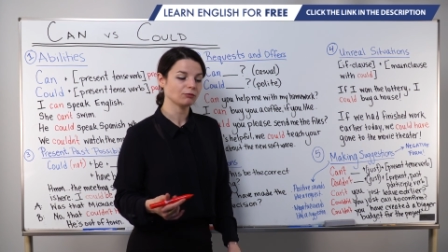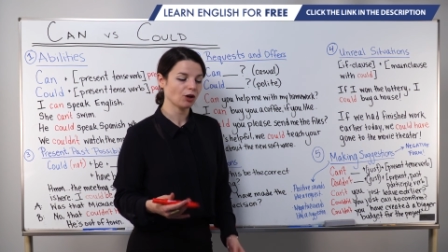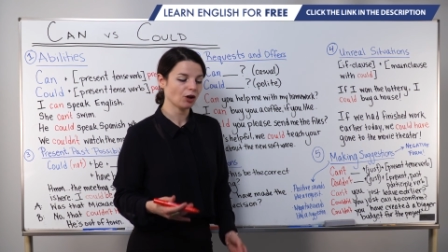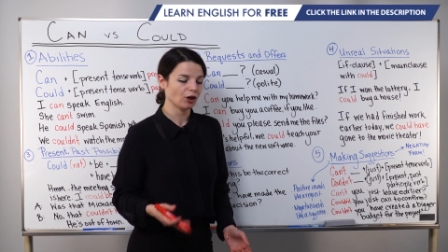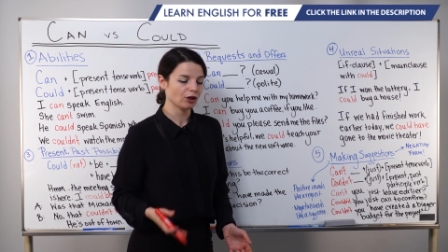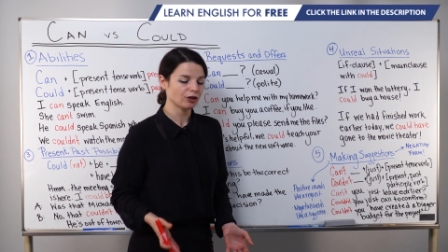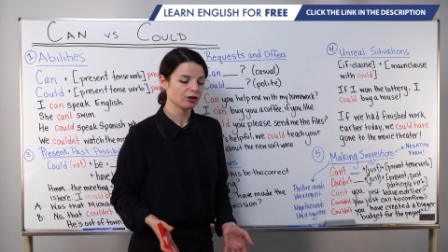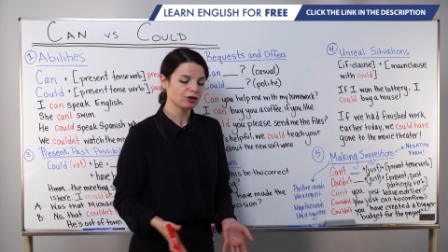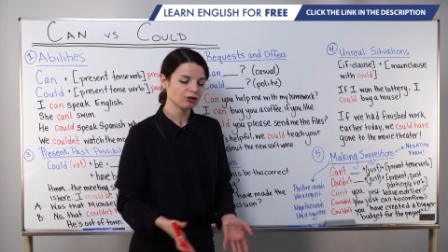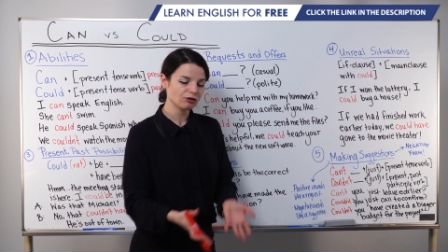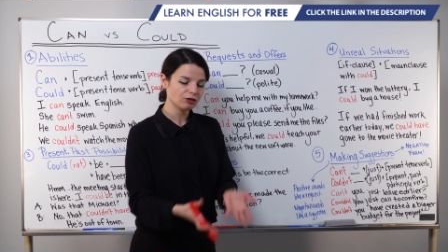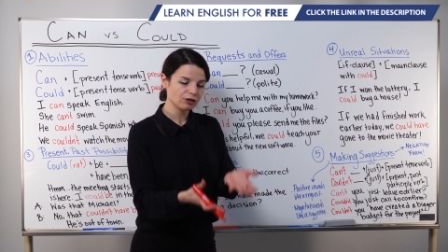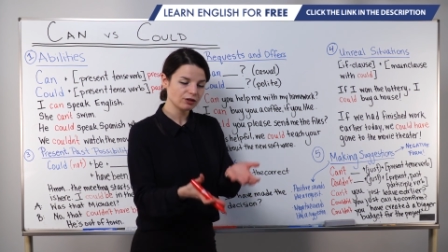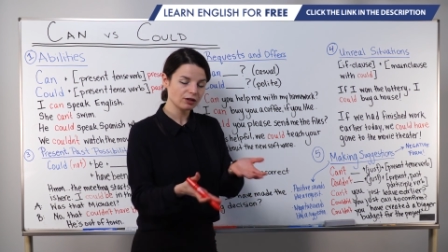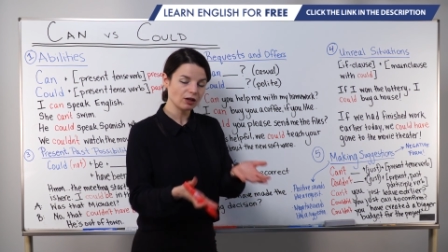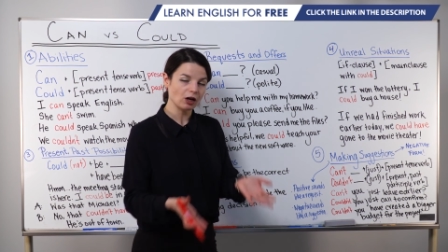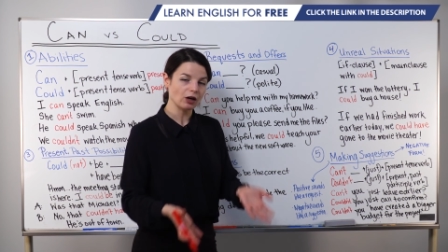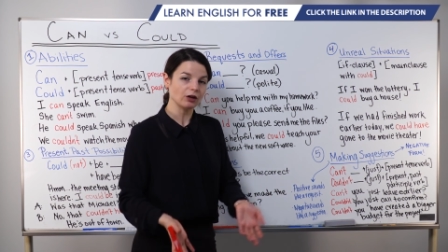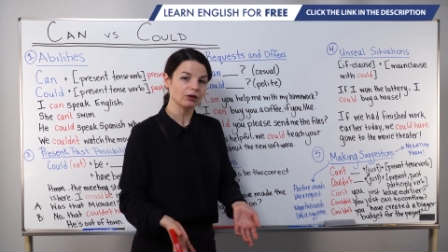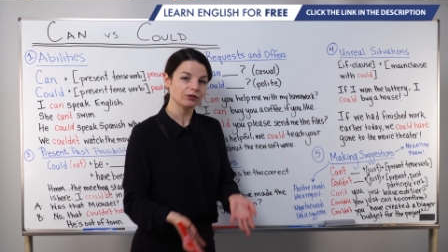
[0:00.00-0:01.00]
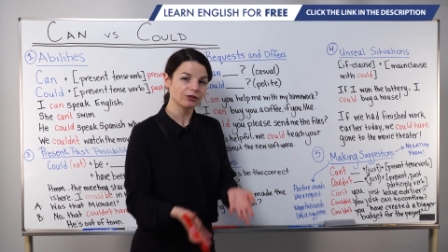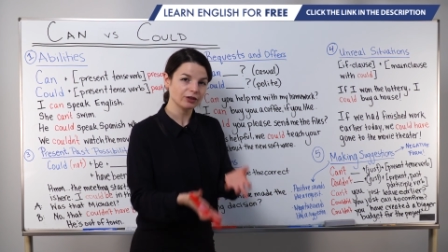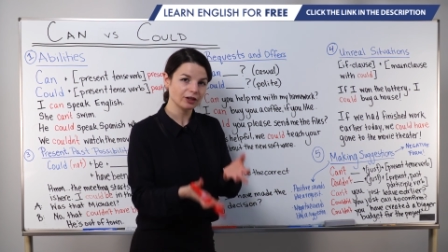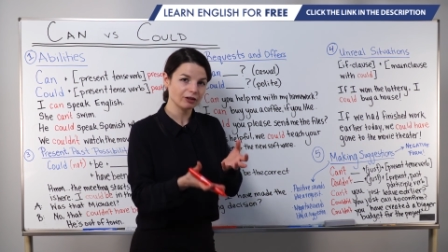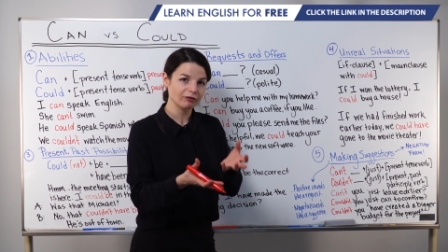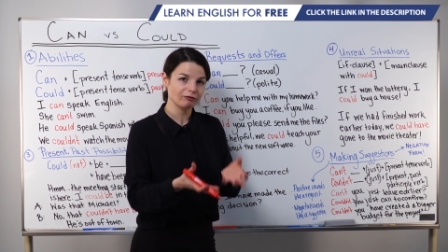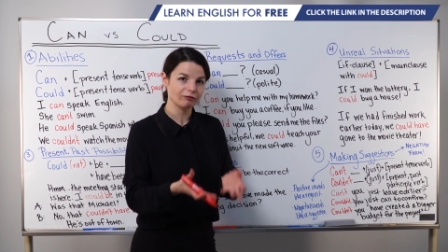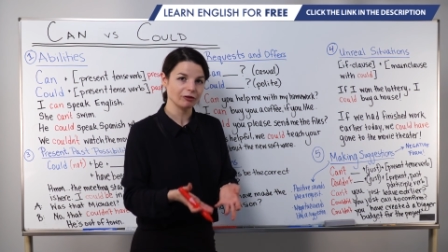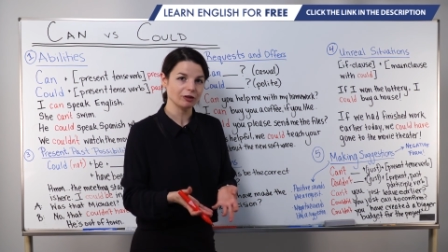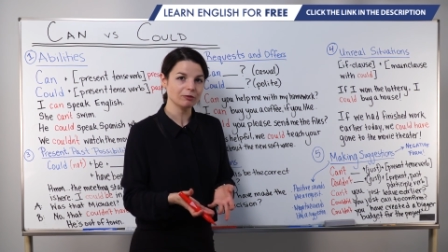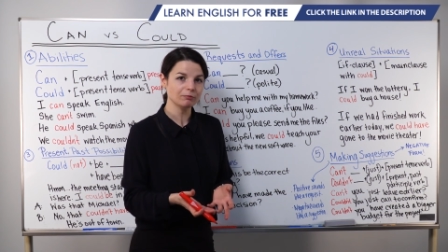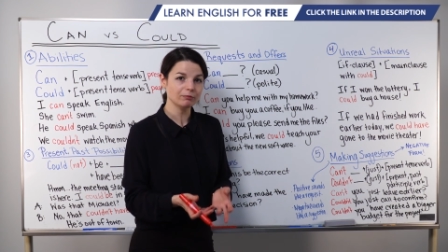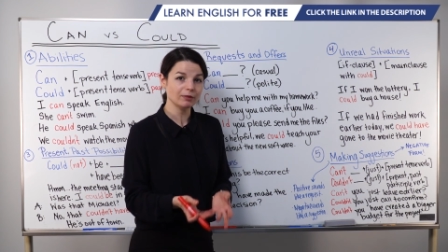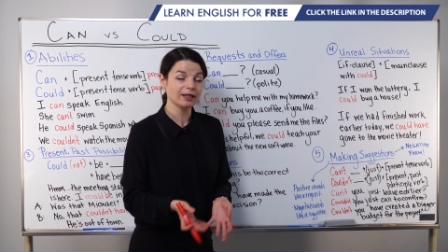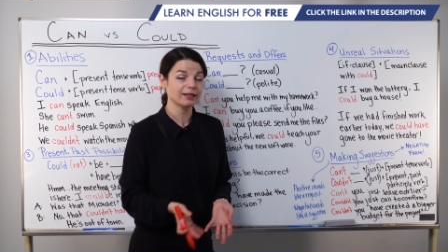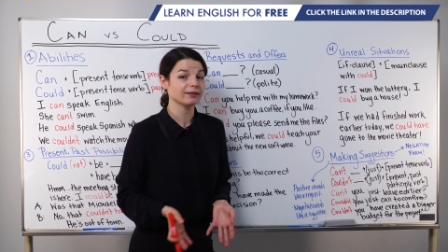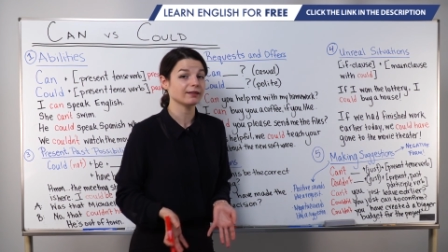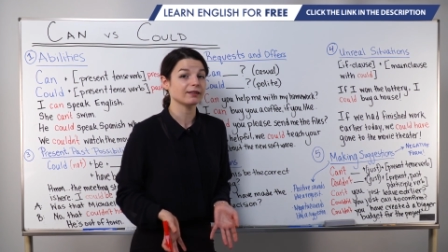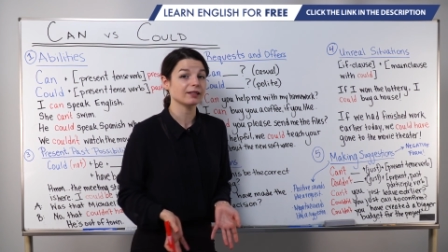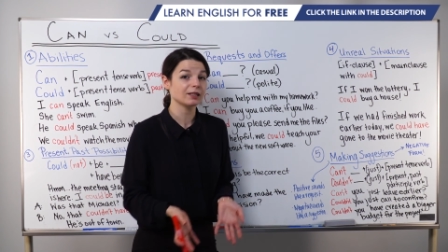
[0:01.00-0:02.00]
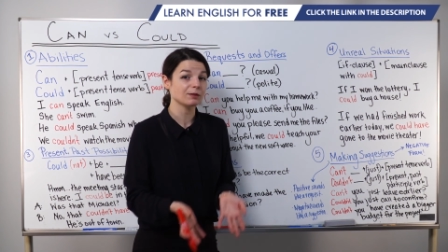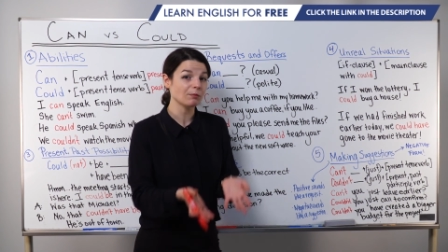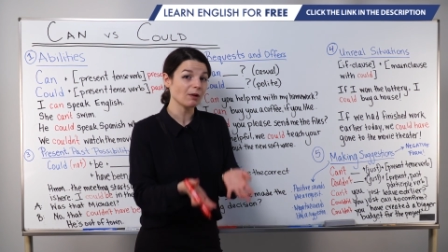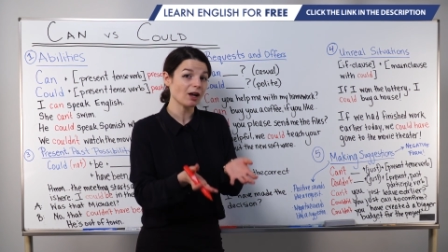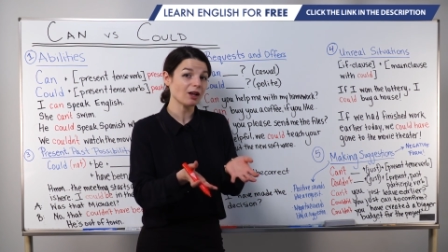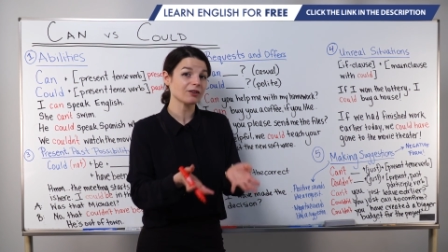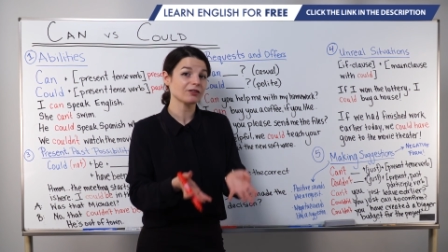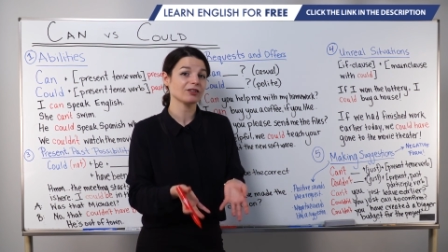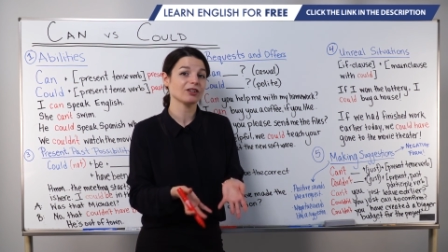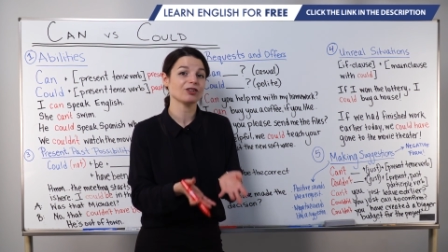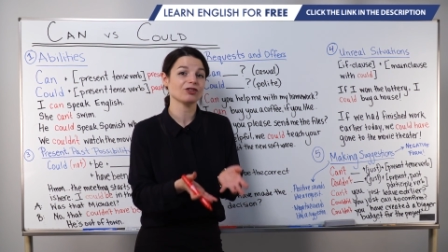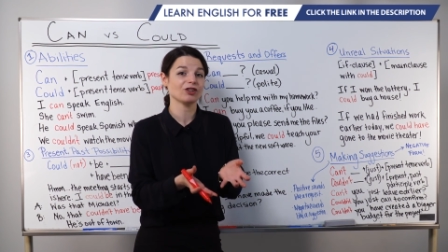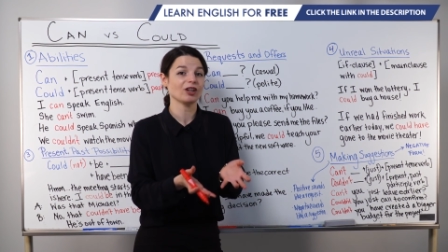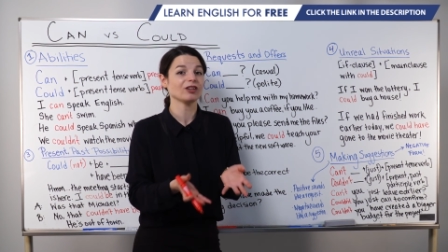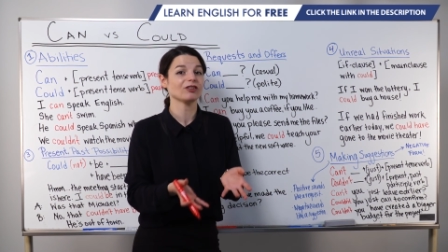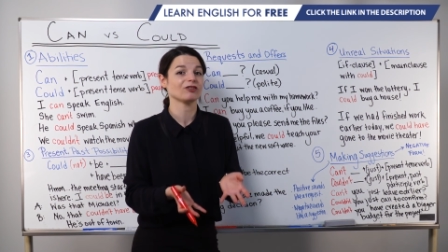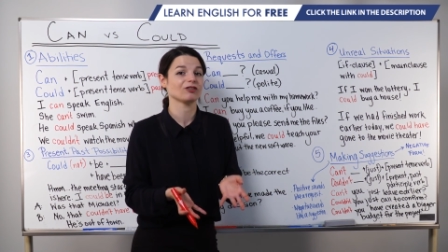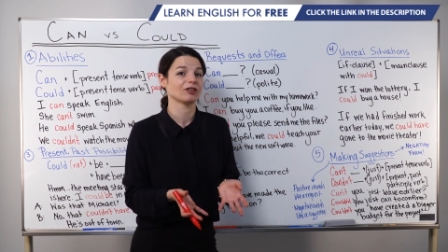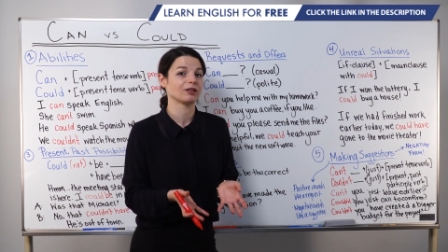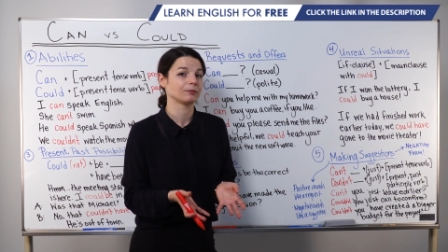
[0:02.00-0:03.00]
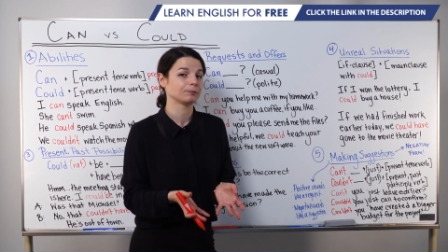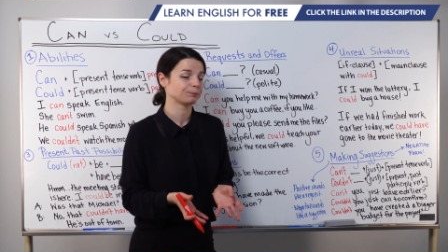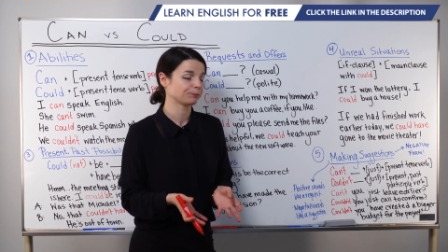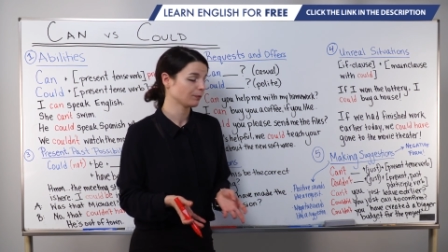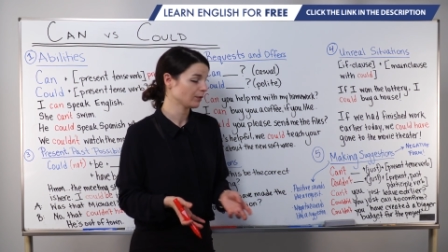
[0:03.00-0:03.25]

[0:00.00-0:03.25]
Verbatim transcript: couldn't you just call to confirm? It's a small suggestion.